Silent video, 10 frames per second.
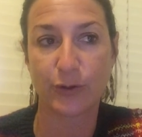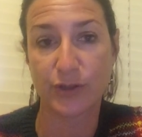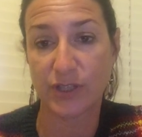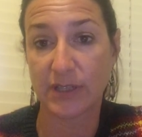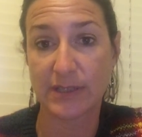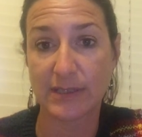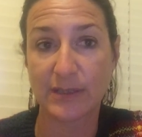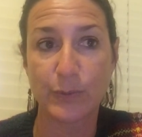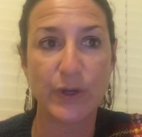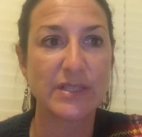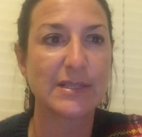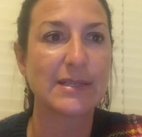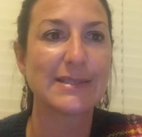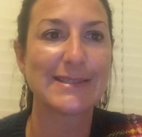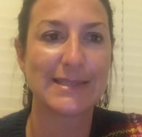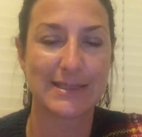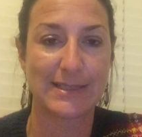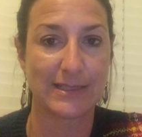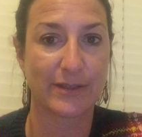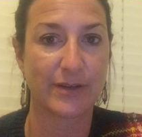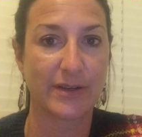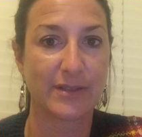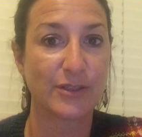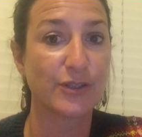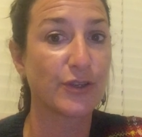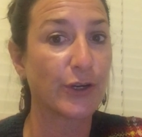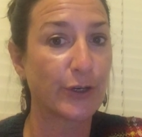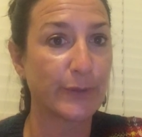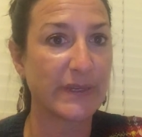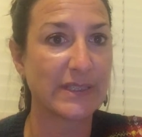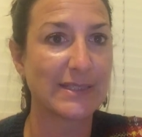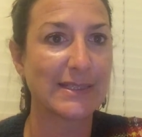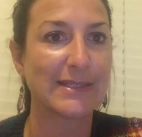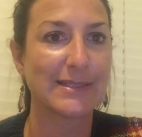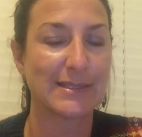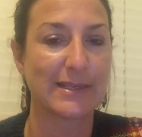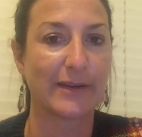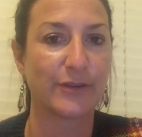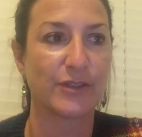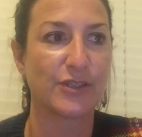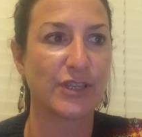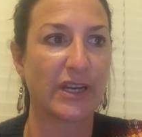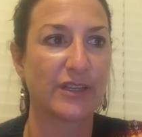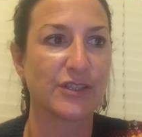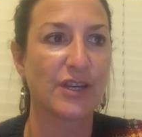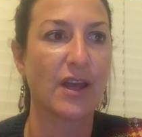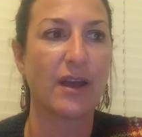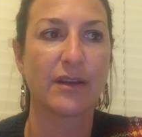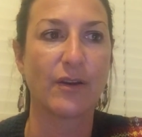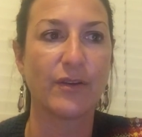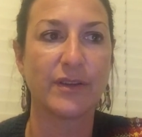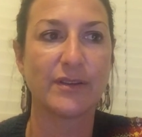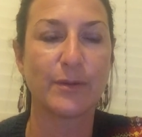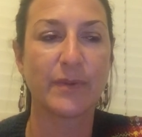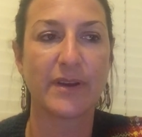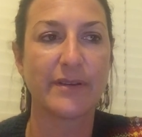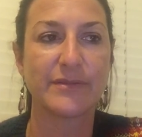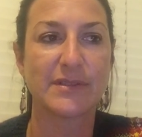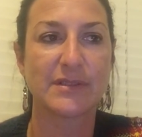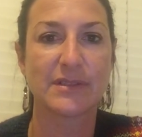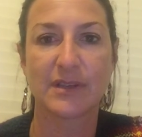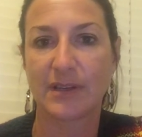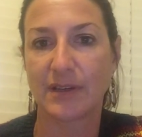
or she has expressed sincere and determined desire to change, calling their bluffs